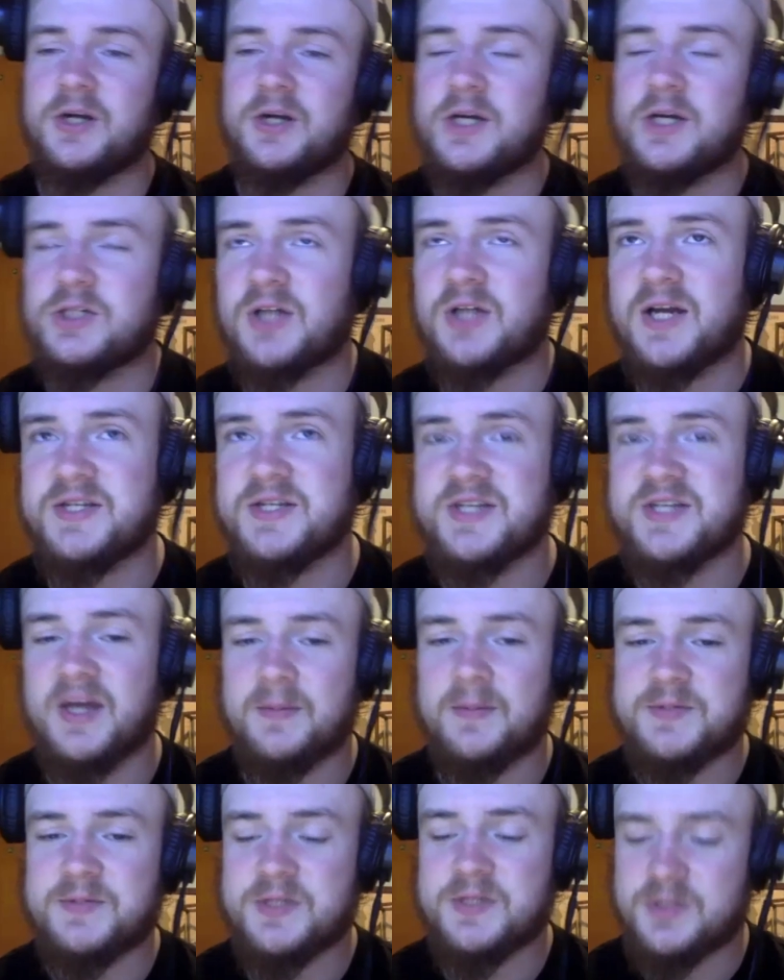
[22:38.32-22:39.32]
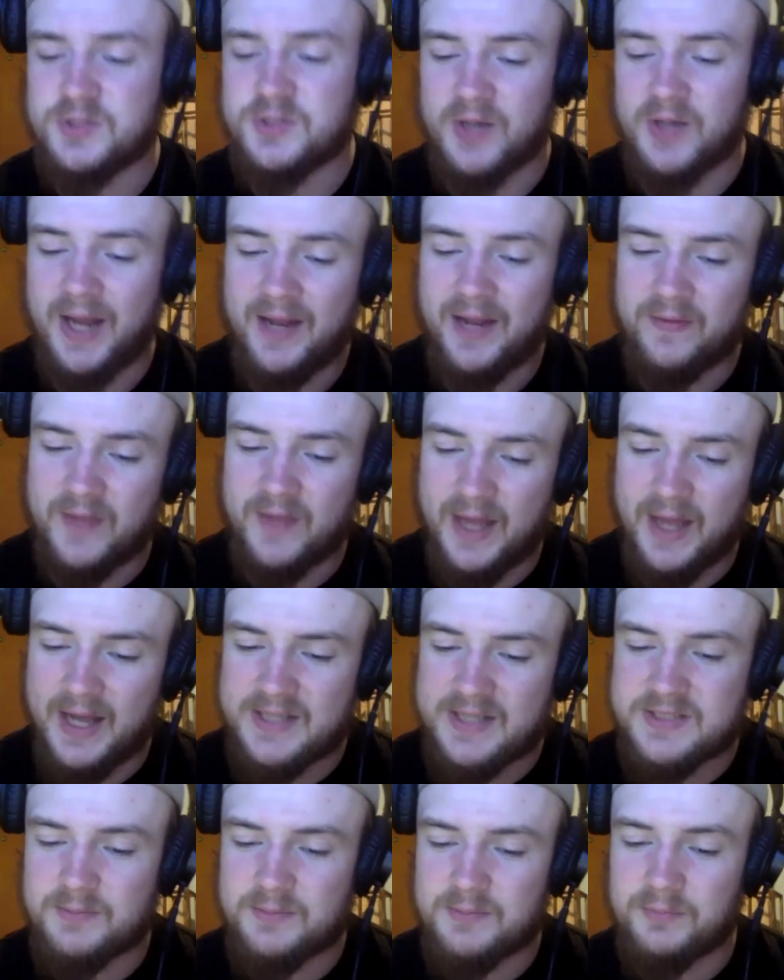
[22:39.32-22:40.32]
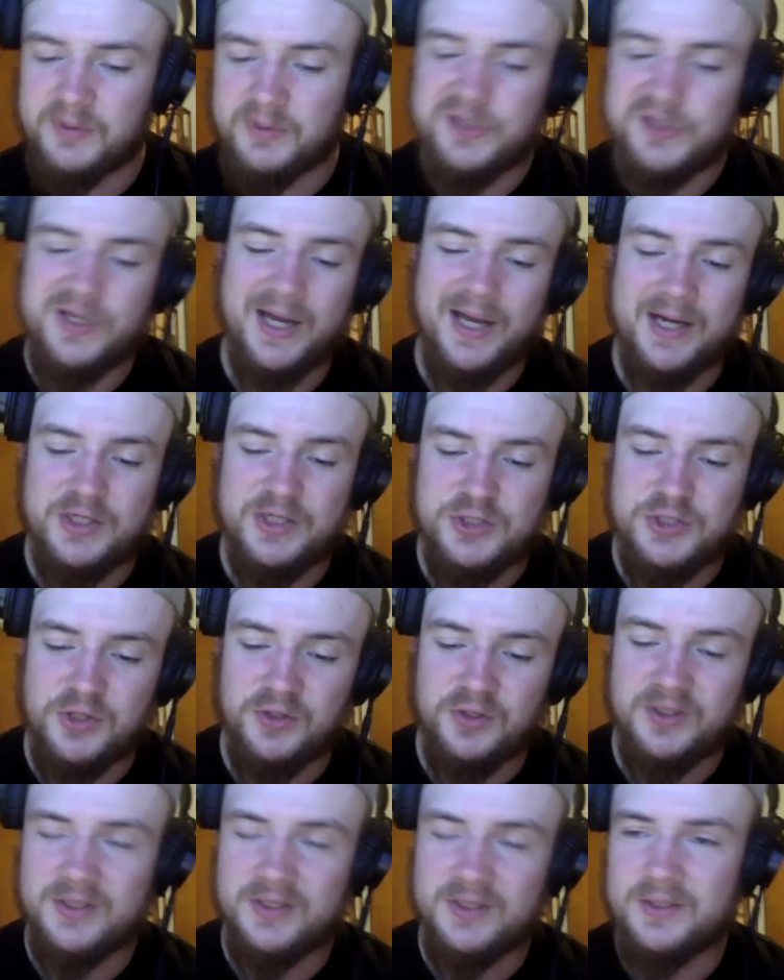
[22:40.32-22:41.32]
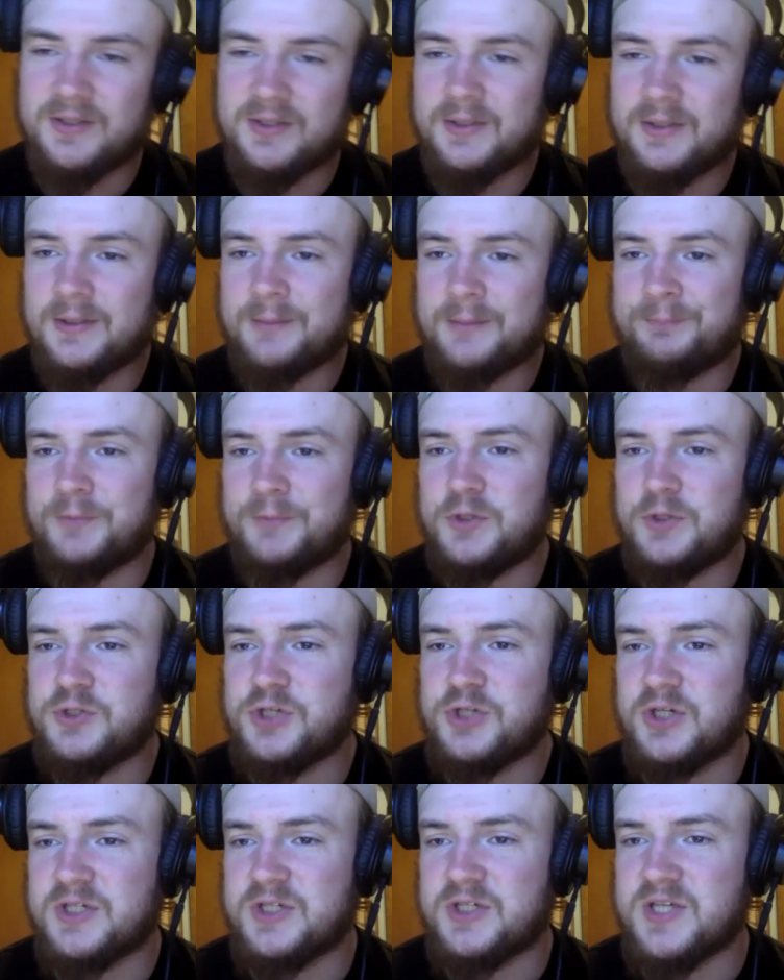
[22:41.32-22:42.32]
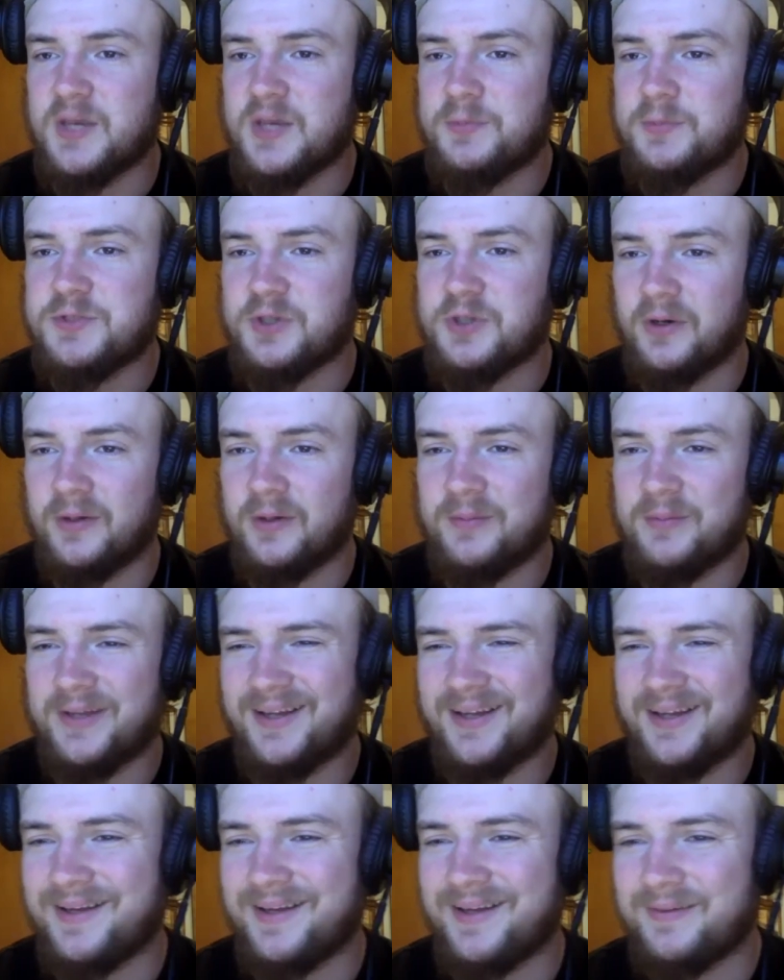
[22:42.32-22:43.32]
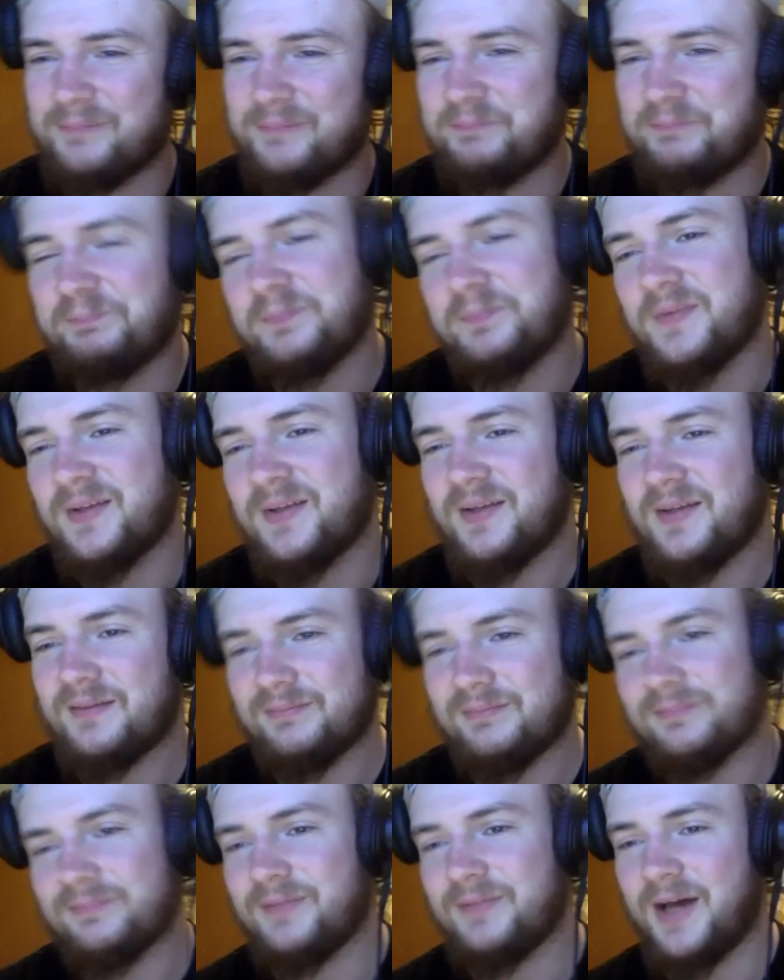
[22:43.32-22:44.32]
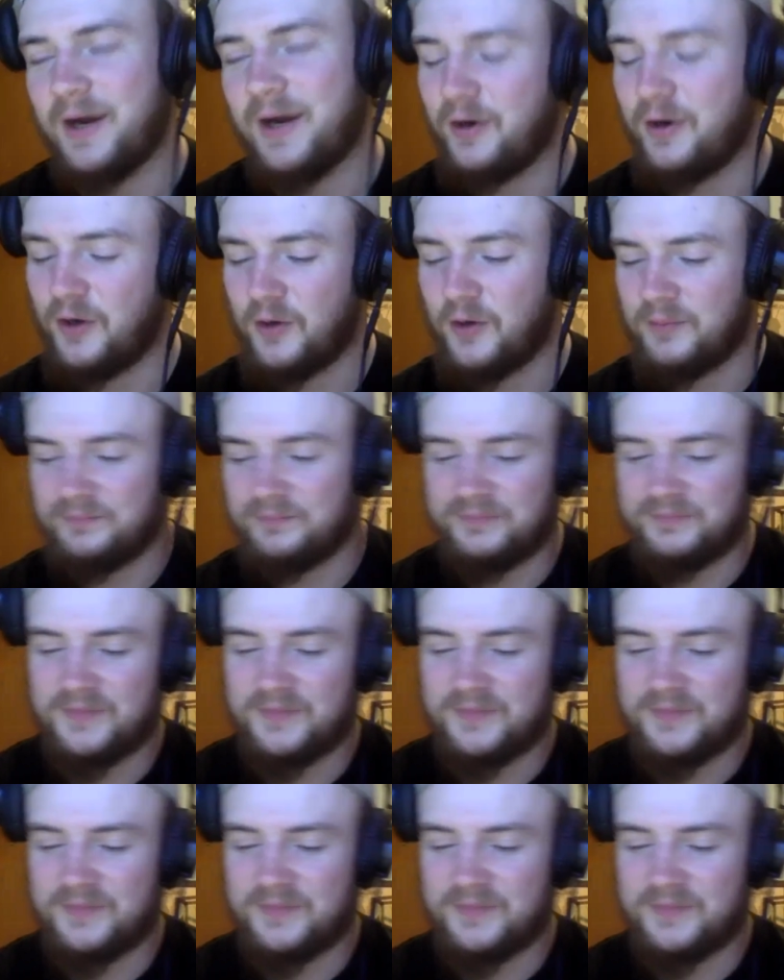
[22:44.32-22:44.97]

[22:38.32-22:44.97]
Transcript: on triceps. So I had that, but you took dips. So I'm like I don't know.